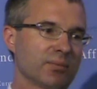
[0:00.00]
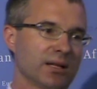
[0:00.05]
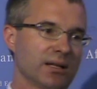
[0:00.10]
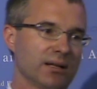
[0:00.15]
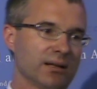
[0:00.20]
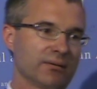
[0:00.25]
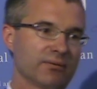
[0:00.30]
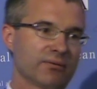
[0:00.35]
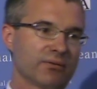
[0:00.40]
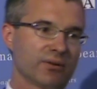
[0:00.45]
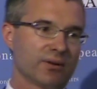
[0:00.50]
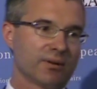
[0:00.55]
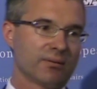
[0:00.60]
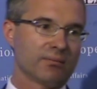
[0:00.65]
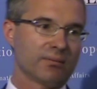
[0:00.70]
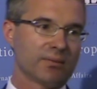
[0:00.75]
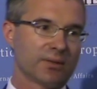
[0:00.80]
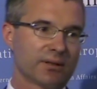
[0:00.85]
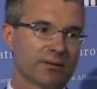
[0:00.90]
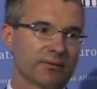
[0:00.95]
plan from
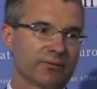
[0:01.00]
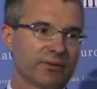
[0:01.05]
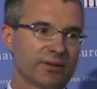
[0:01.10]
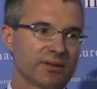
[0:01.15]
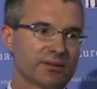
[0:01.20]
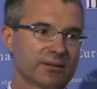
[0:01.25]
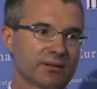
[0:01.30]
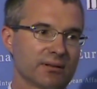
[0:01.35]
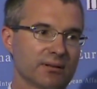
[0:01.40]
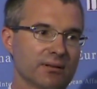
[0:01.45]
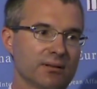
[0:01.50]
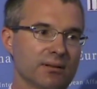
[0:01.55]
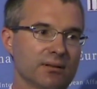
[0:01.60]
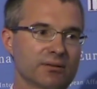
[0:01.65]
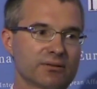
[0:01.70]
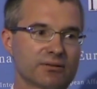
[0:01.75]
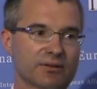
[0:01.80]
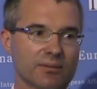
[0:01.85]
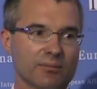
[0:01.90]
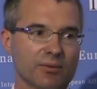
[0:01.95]
the fiscal
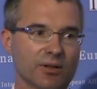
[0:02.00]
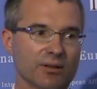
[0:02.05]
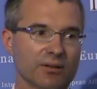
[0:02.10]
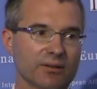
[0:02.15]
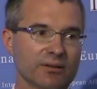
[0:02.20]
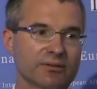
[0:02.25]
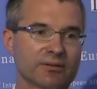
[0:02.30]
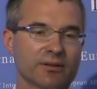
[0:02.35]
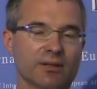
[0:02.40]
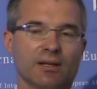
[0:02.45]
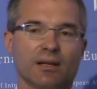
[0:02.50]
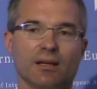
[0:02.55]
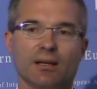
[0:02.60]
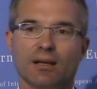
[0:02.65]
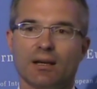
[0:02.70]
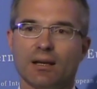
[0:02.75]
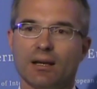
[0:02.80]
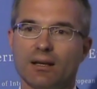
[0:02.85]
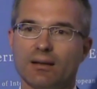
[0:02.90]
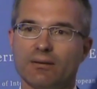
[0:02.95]
stimulus
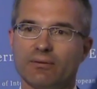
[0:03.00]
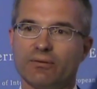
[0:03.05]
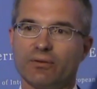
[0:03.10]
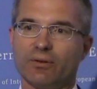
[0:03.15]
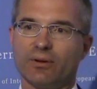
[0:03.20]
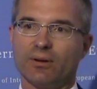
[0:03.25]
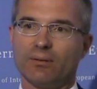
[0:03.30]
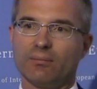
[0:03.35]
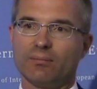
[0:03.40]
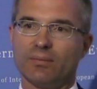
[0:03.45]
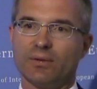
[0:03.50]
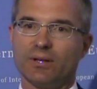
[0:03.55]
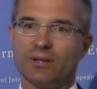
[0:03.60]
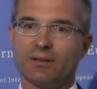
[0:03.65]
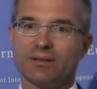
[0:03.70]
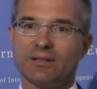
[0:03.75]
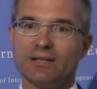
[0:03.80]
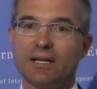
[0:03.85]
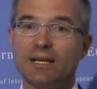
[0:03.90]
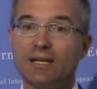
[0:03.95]
and from
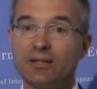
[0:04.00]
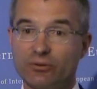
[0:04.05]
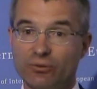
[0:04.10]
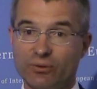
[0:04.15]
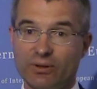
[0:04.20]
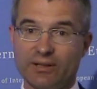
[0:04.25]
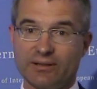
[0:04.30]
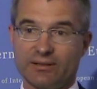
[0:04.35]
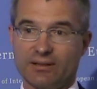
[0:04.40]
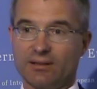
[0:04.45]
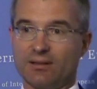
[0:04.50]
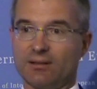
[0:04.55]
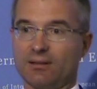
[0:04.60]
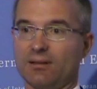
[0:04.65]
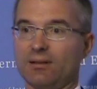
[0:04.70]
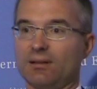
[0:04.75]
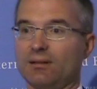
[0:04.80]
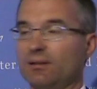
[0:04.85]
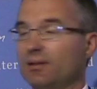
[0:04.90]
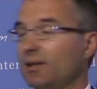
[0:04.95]
the increase in,
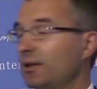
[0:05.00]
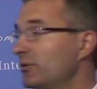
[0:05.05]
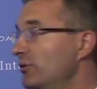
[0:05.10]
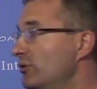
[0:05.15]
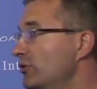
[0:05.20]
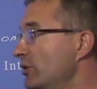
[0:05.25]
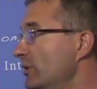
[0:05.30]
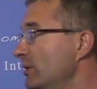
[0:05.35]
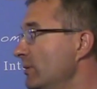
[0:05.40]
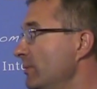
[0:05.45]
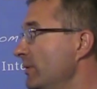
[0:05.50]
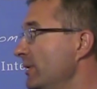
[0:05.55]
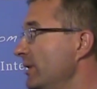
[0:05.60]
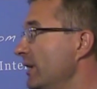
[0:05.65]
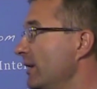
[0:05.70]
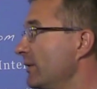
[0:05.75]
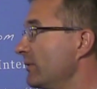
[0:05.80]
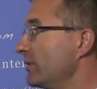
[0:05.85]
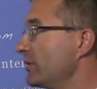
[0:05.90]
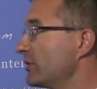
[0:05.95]
in debt to G D P
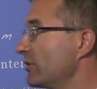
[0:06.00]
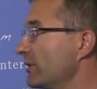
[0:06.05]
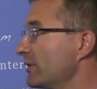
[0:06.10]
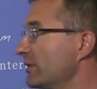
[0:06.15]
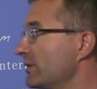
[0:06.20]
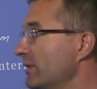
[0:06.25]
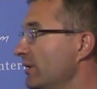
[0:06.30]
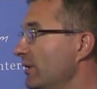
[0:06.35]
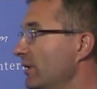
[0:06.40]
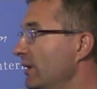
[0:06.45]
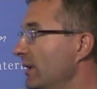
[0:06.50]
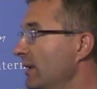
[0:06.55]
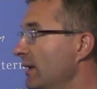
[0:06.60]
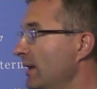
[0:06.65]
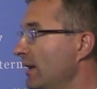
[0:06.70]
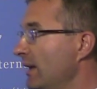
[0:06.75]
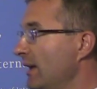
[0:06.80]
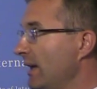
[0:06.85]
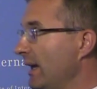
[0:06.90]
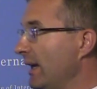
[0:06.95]
that we just saw.
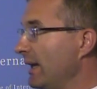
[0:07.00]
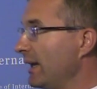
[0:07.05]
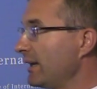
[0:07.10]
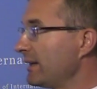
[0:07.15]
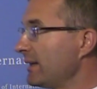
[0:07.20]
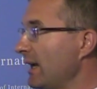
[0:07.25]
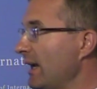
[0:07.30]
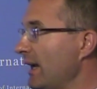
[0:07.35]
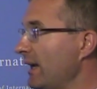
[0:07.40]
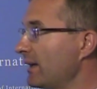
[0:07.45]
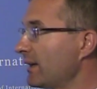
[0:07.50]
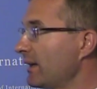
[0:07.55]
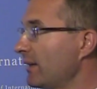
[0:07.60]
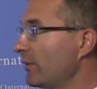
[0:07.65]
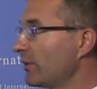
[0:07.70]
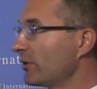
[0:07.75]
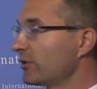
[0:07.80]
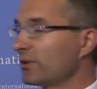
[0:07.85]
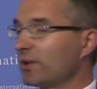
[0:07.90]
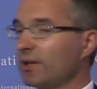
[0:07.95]
And at the end, I
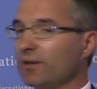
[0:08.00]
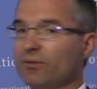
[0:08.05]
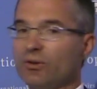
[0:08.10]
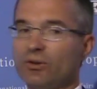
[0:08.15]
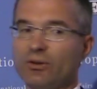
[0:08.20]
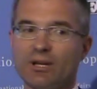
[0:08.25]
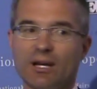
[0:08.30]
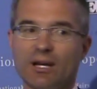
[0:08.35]
want to give you an